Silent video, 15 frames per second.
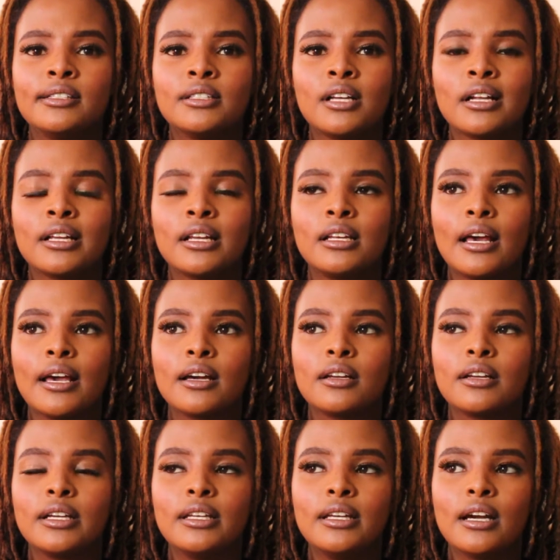started like
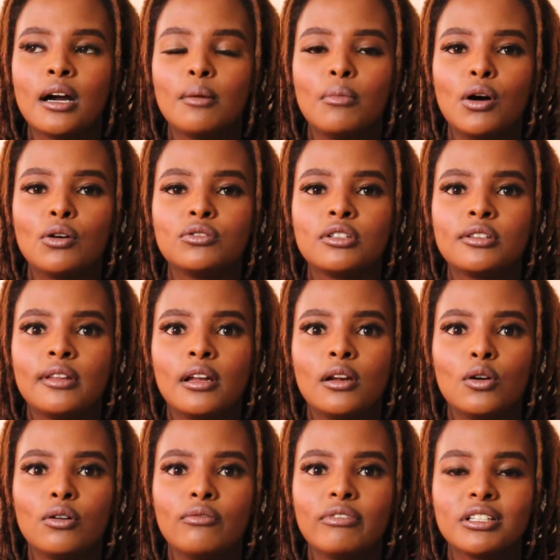reading about the
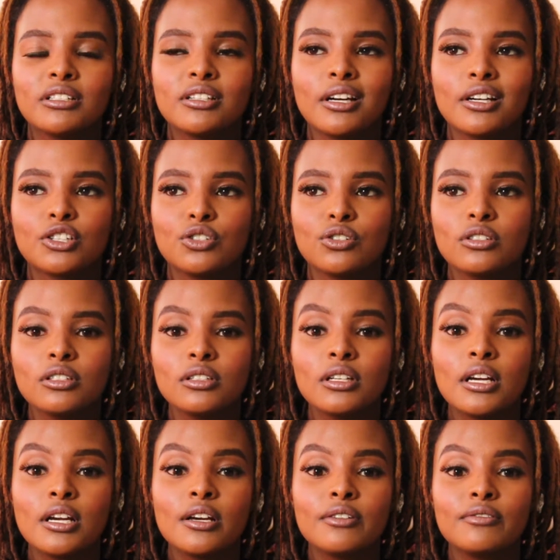law of attraction,
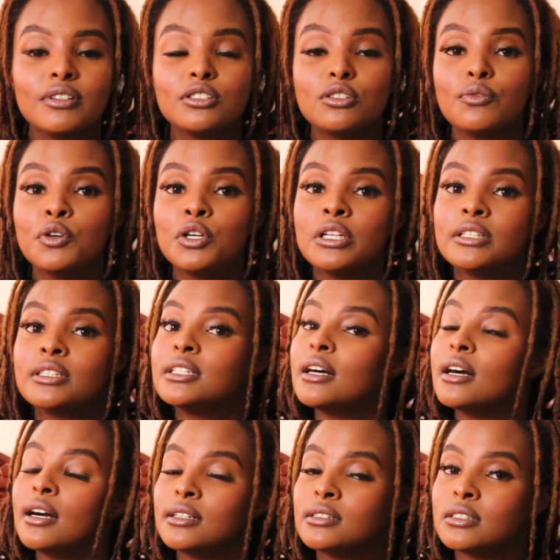first of all, it's
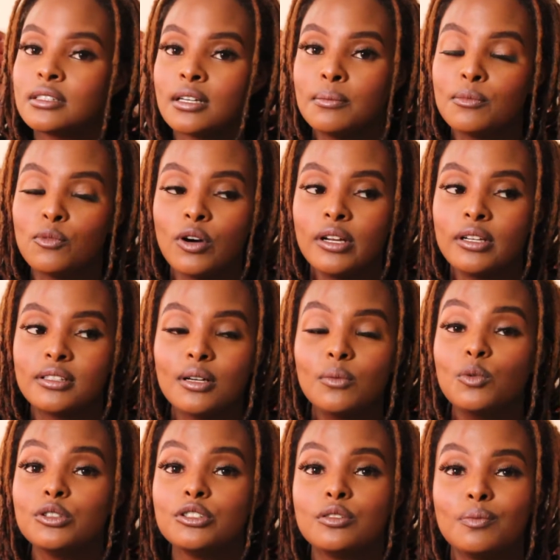
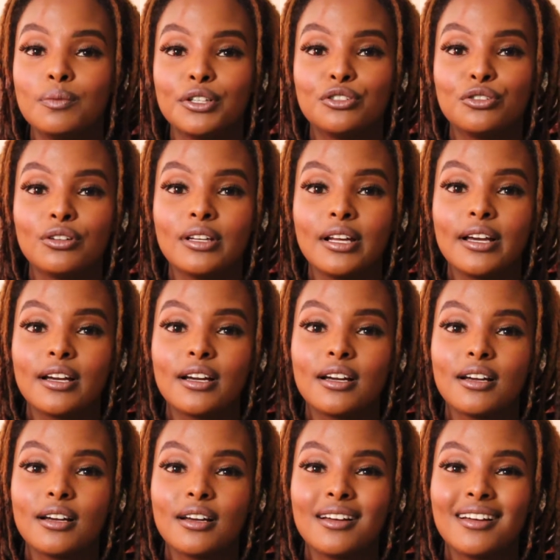someone special. Like
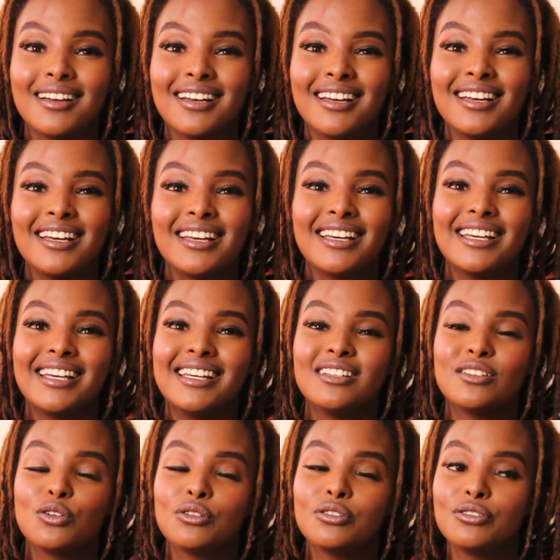he
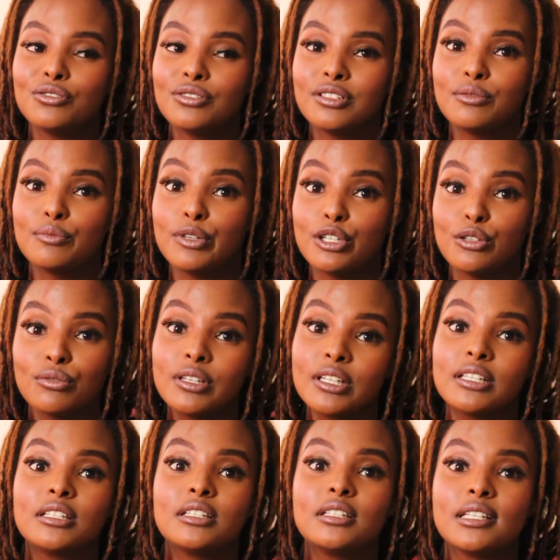introduced me to
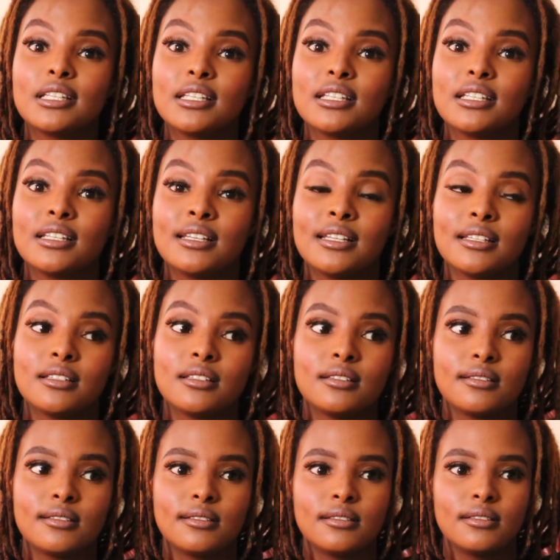
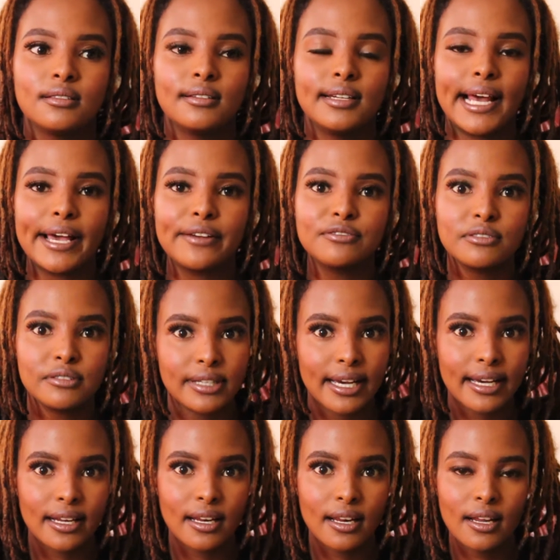this
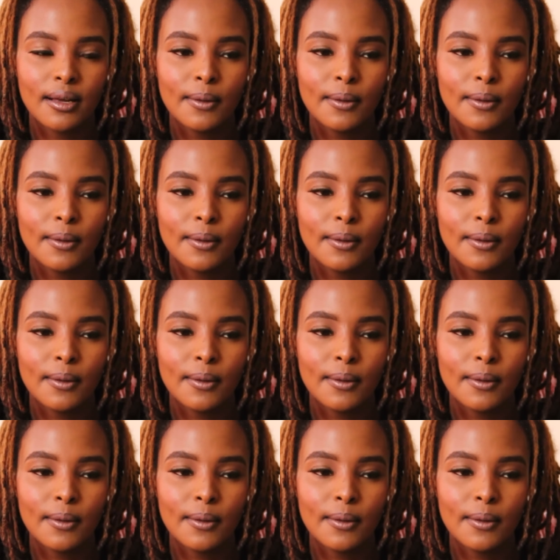lifestyle.